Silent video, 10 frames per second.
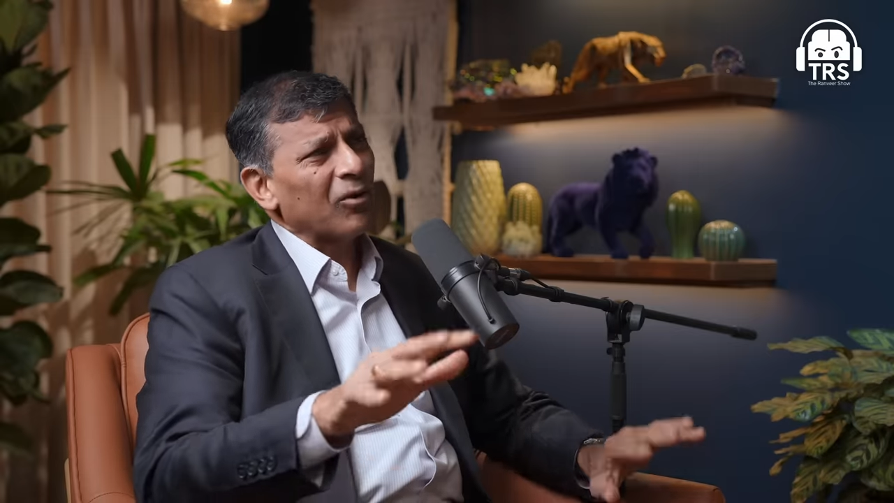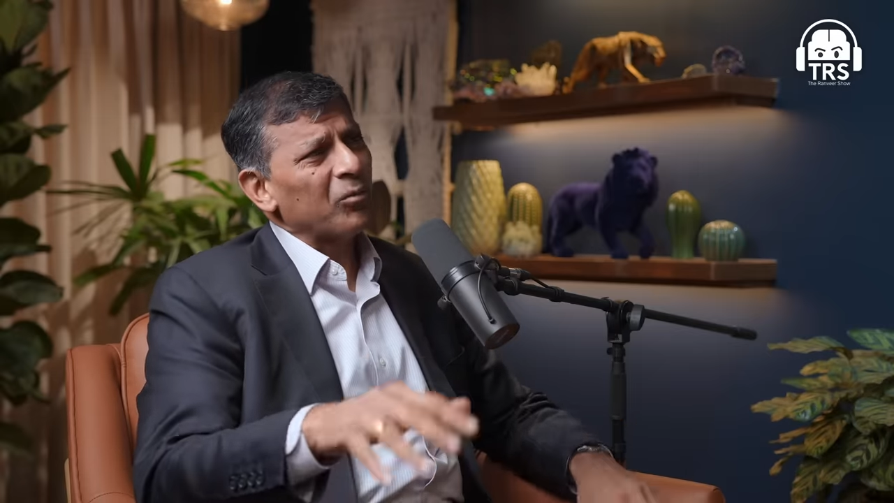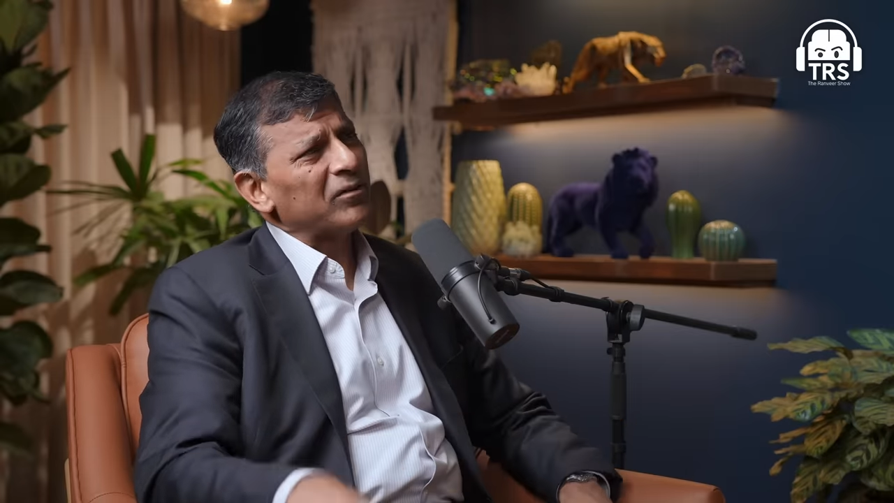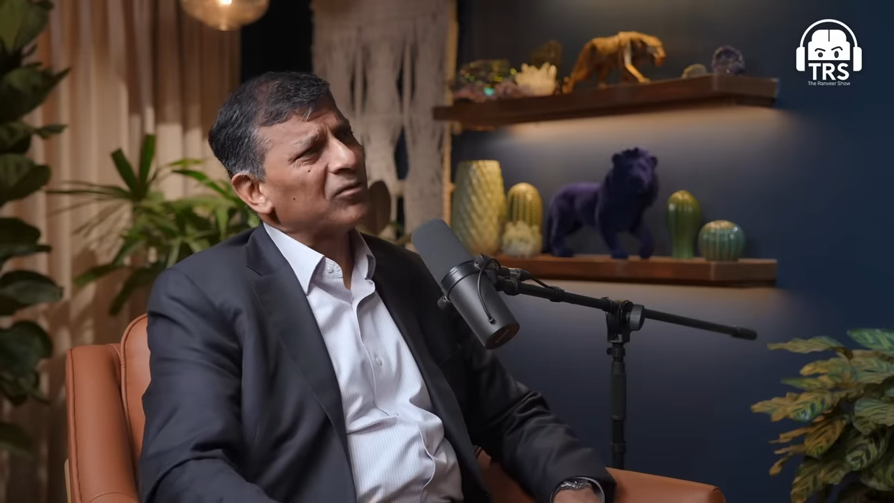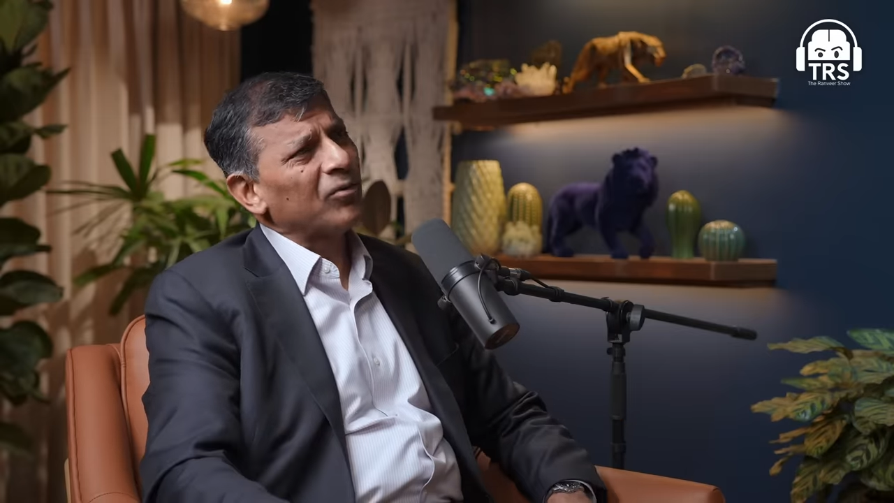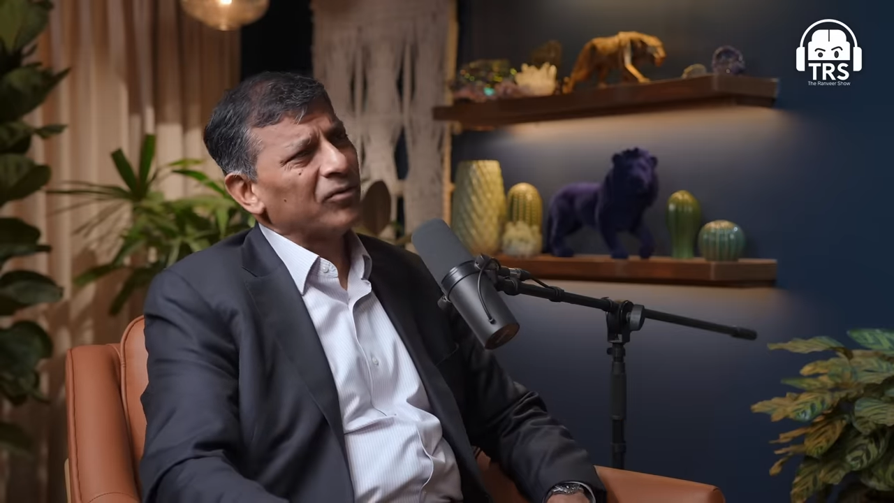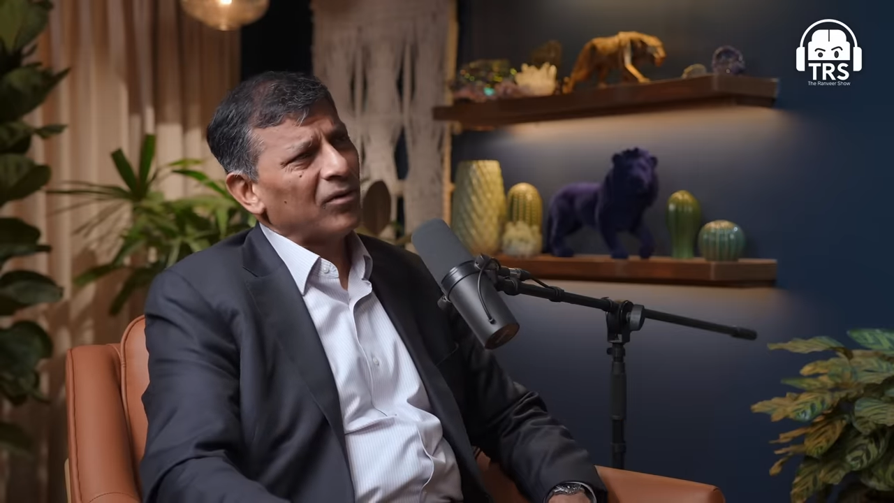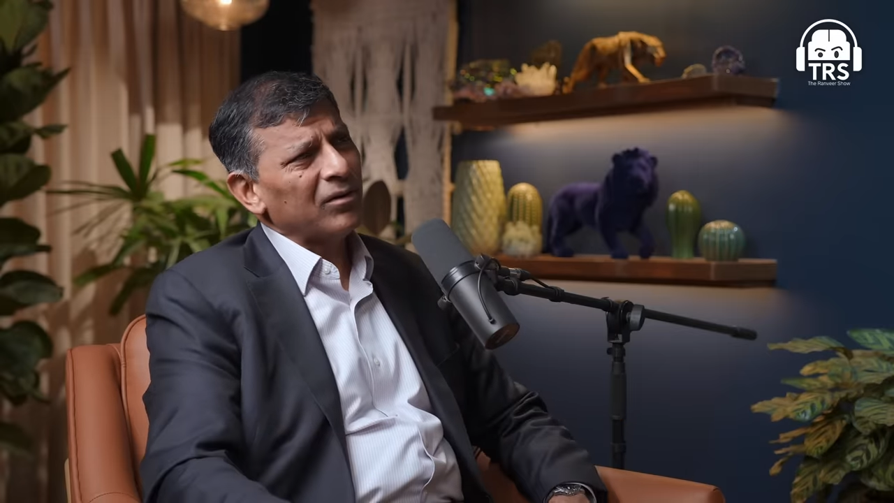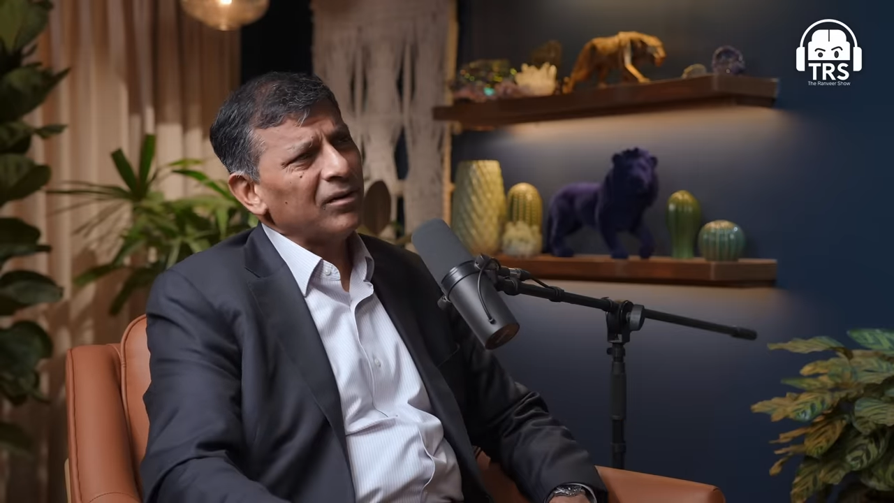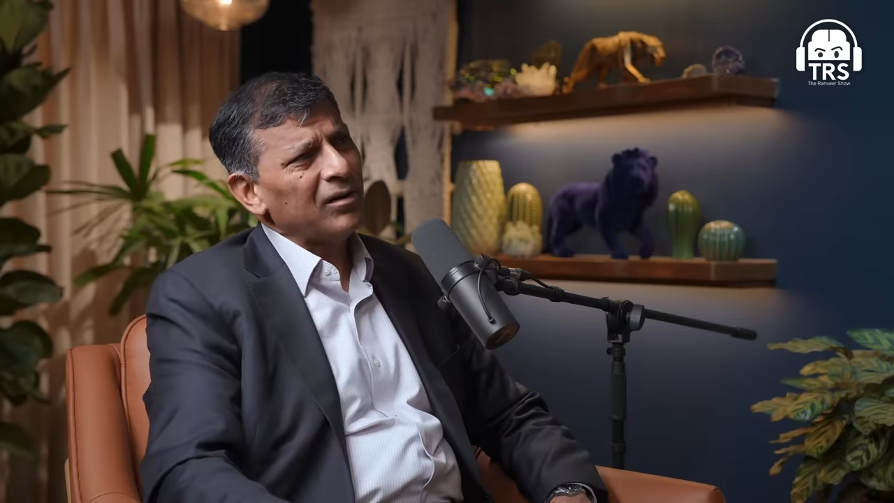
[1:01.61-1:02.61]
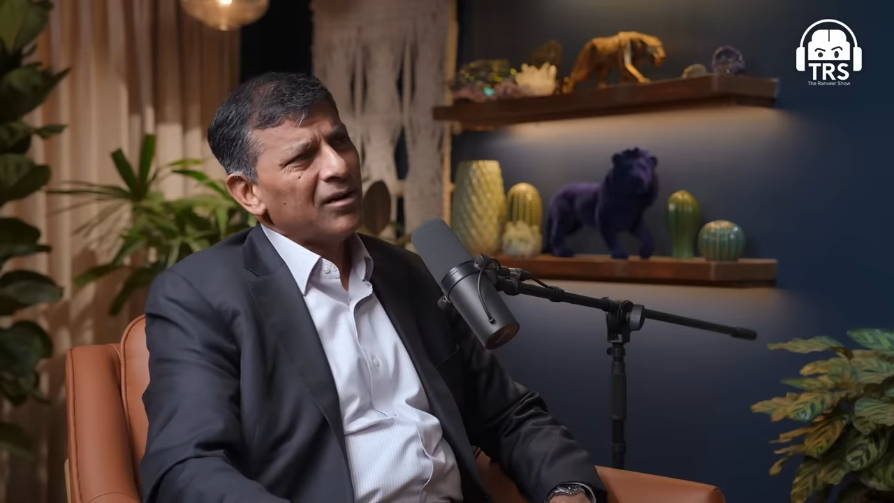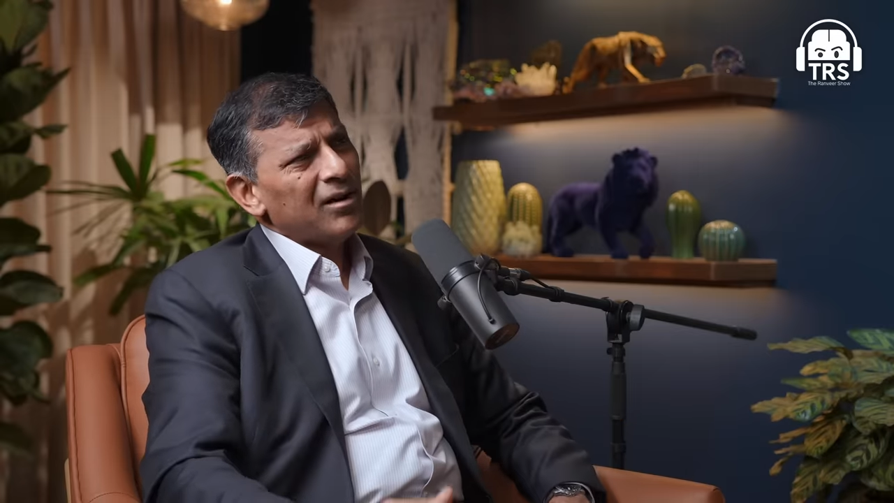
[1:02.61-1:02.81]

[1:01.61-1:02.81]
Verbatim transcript: always goes on.